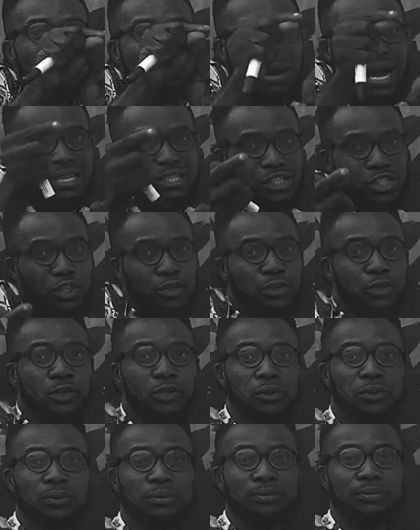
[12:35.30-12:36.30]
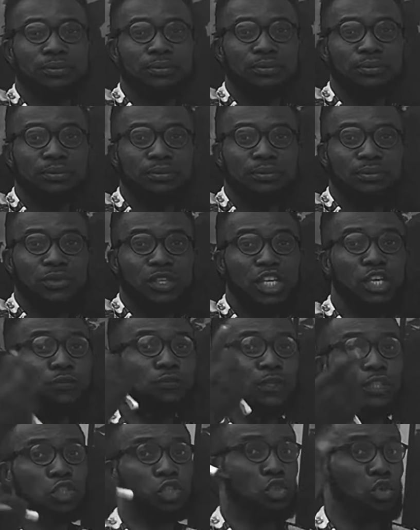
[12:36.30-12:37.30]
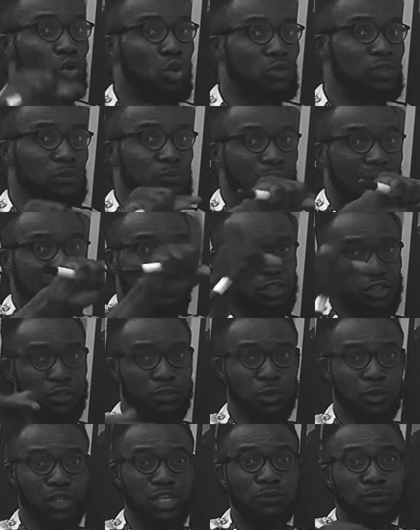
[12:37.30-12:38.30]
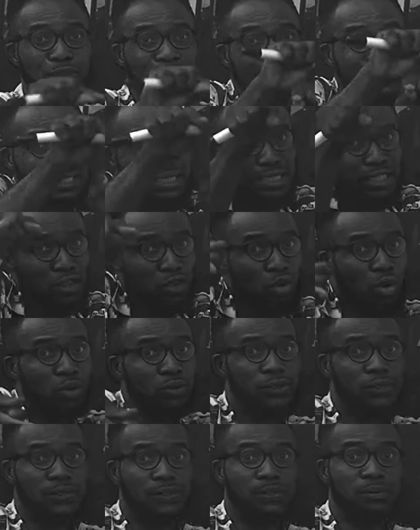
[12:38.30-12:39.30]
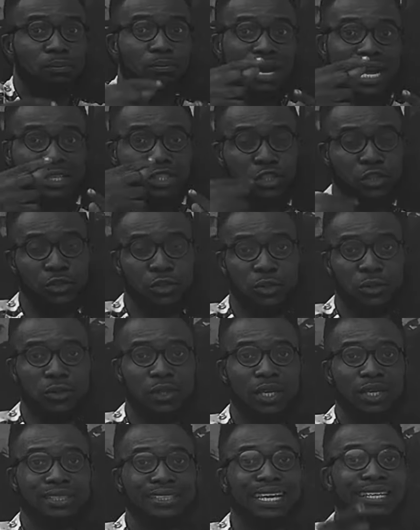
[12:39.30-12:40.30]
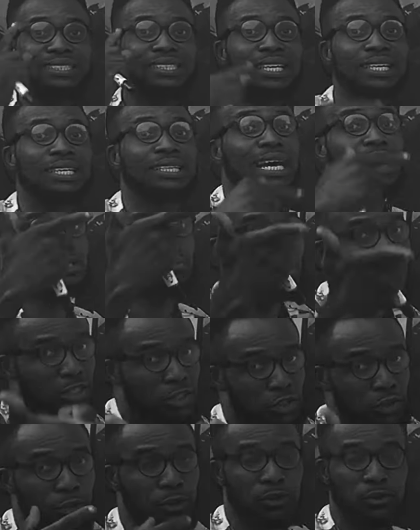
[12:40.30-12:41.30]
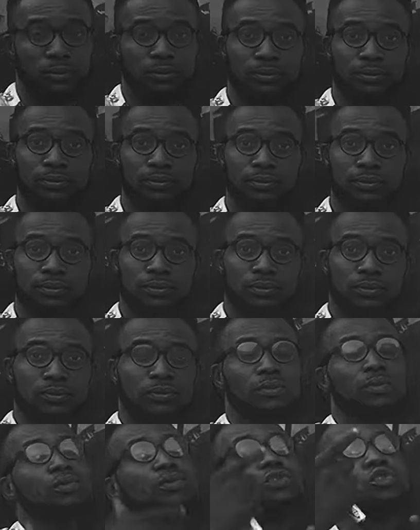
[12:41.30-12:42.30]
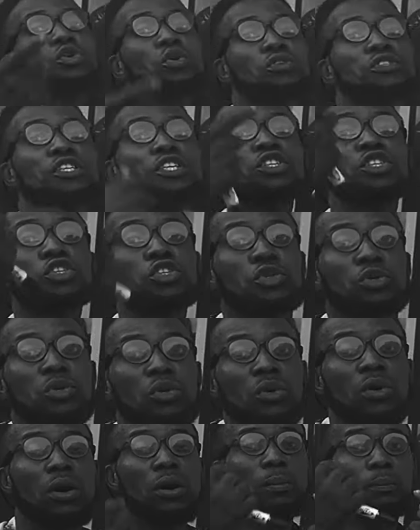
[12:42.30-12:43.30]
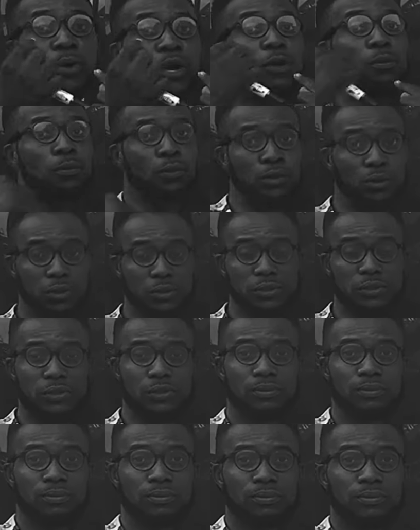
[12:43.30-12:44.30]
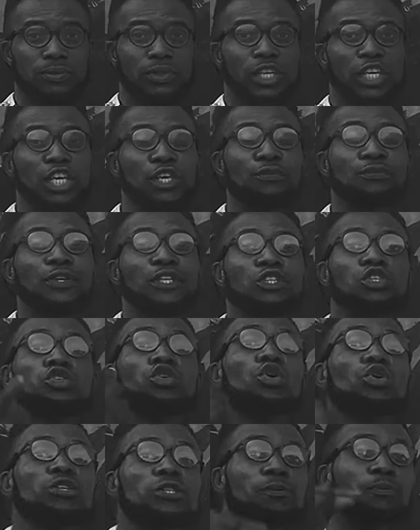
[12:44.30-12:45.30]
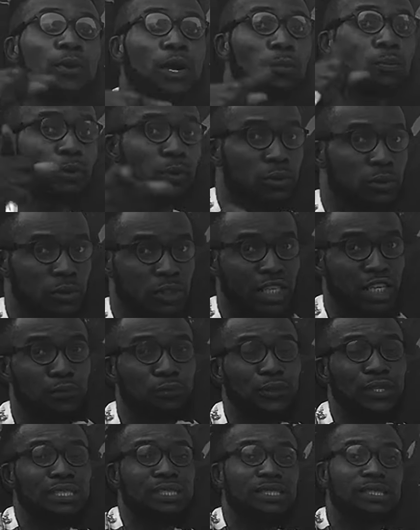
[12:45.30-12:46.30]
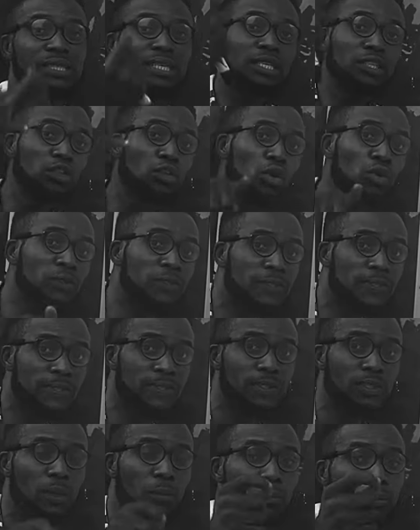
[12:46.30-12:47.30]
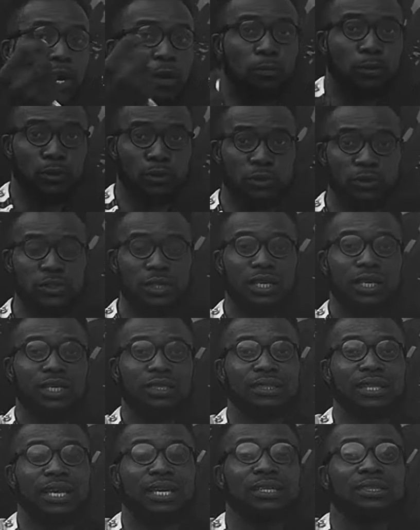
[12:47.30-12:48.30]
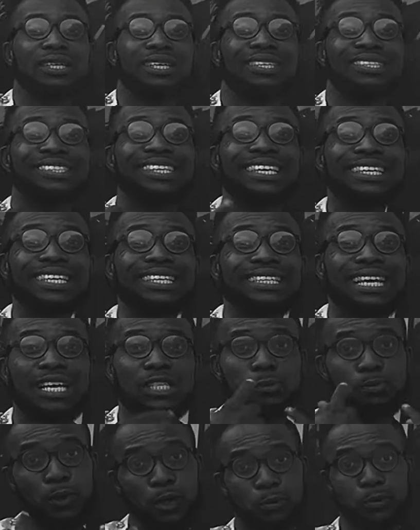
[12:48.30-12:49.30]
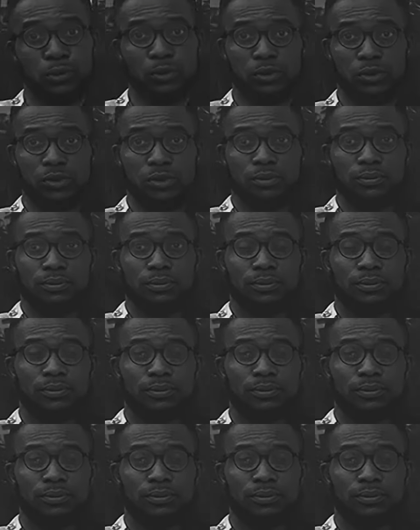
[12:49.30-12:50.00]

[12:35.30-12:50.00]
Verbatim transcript: material? If it shows material, if it denotes material, then take it as material. Does it show purpose? If it shows purpose, if it denotes purpose, then take it as purpose.